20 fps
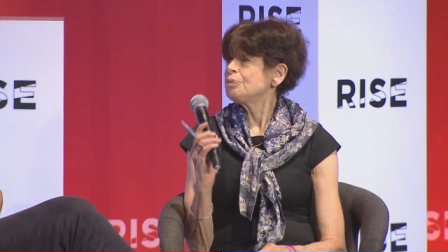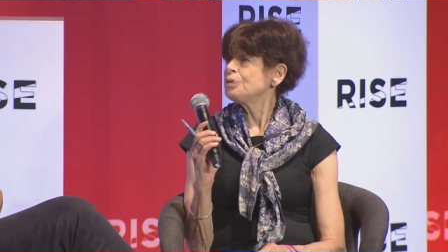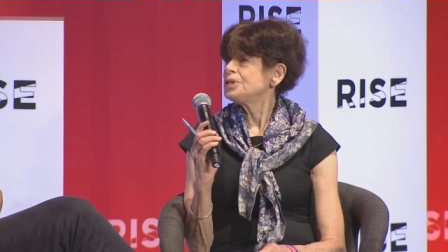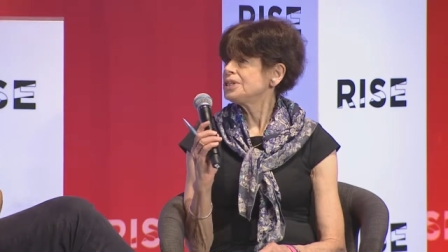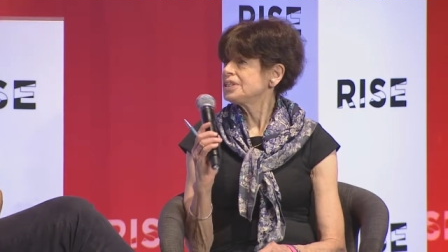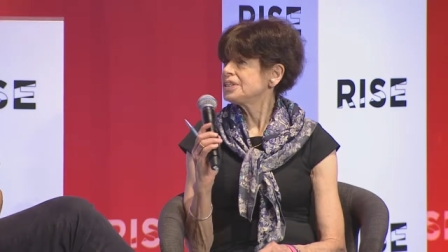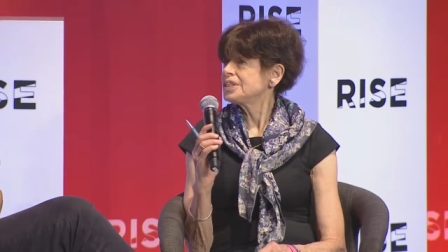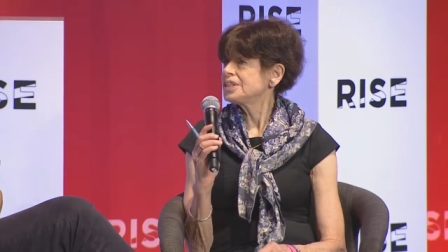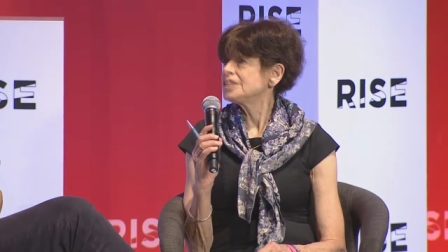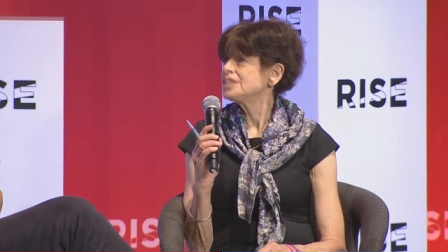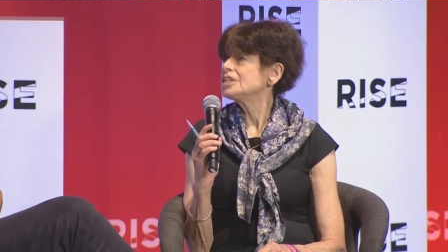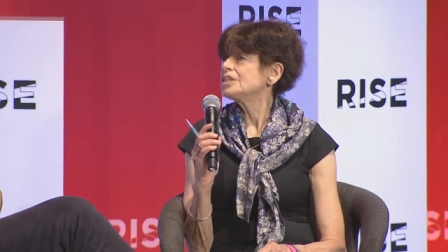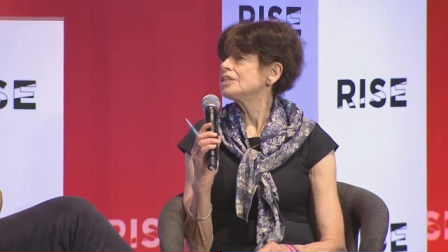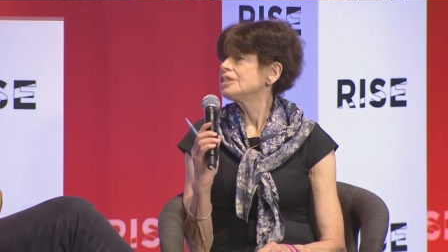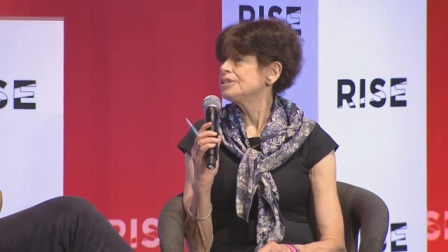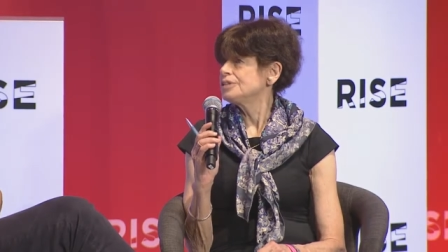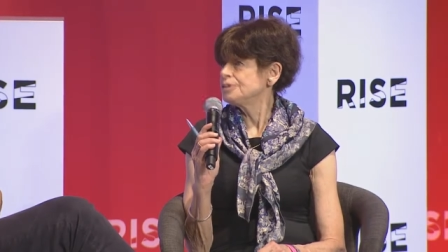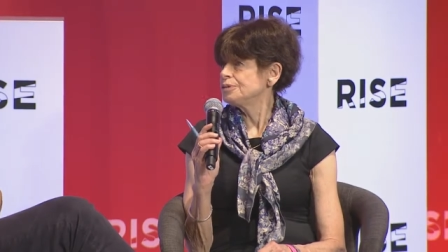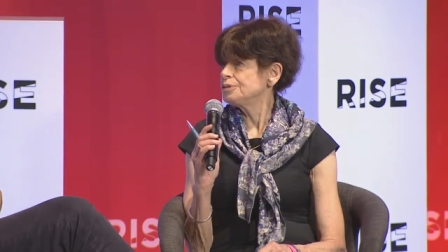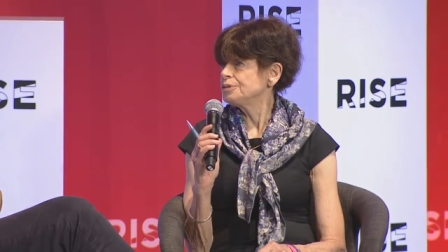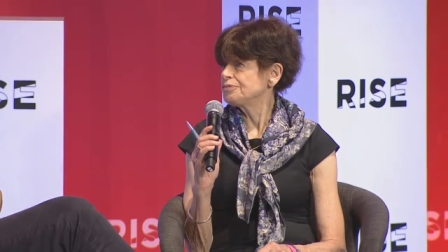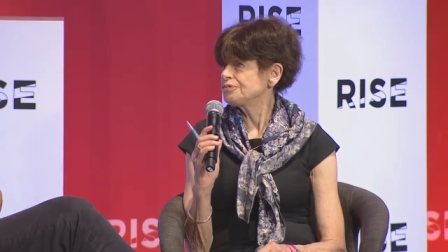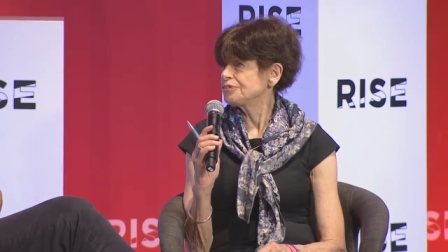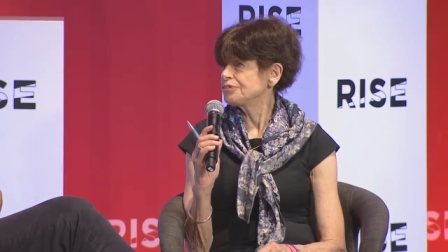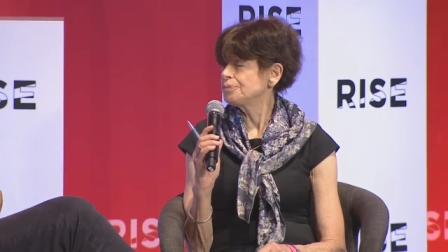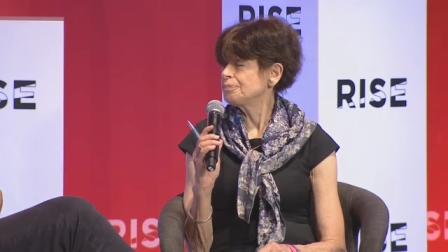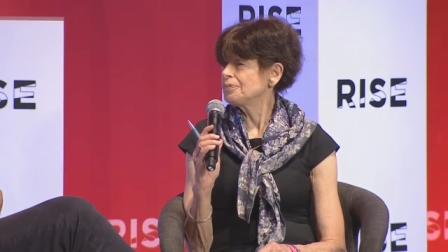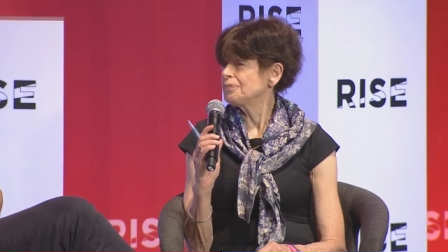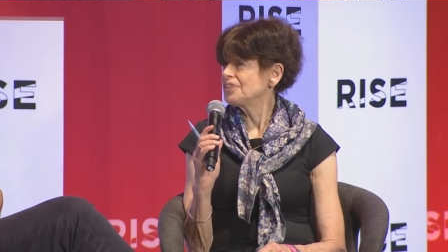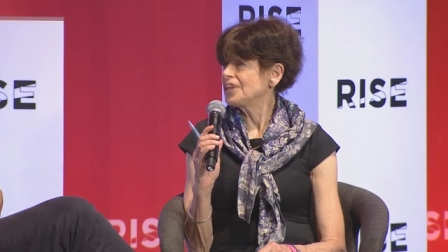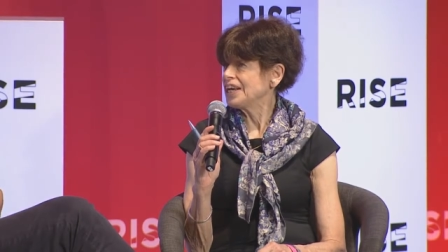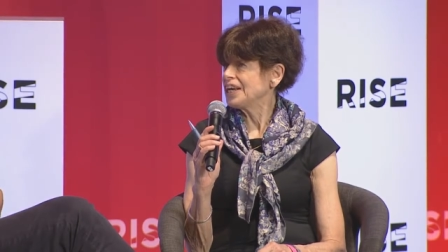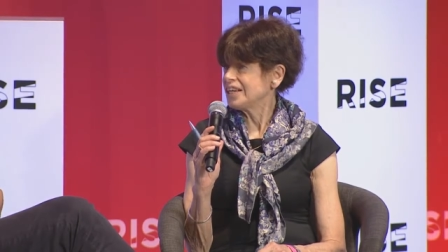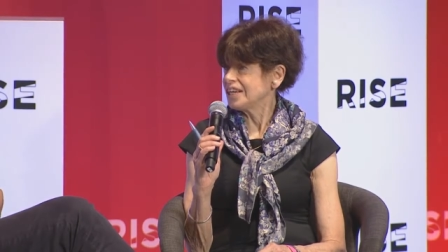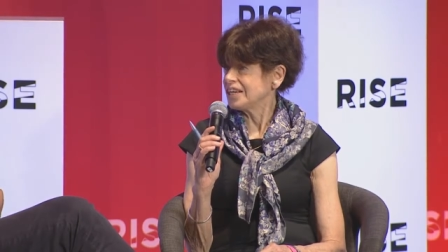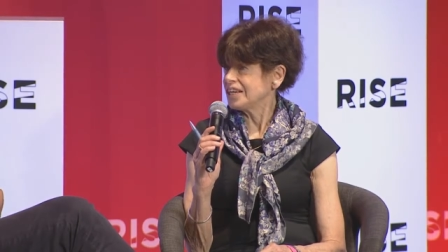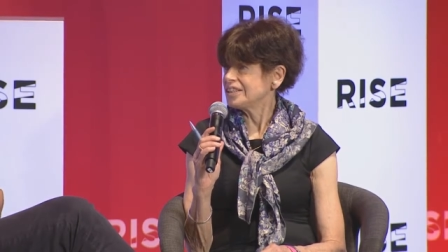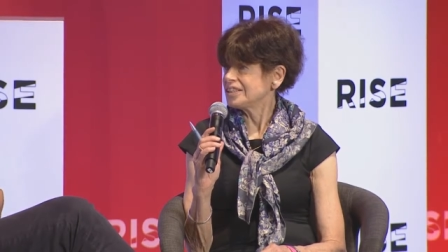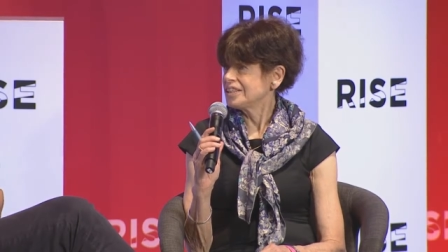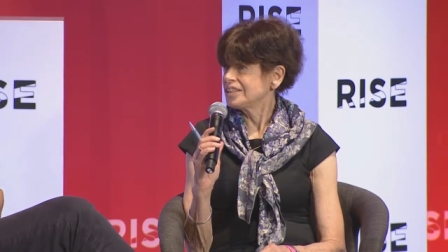we conclude from
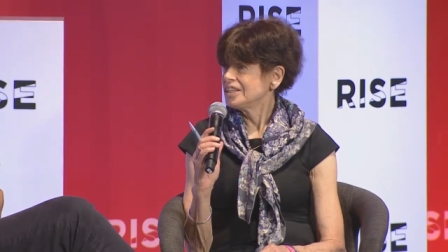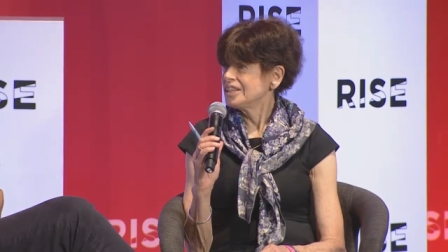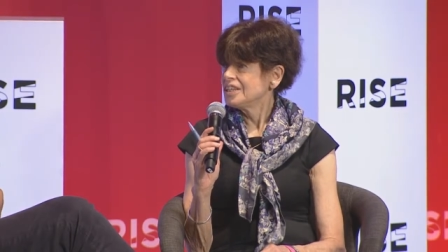that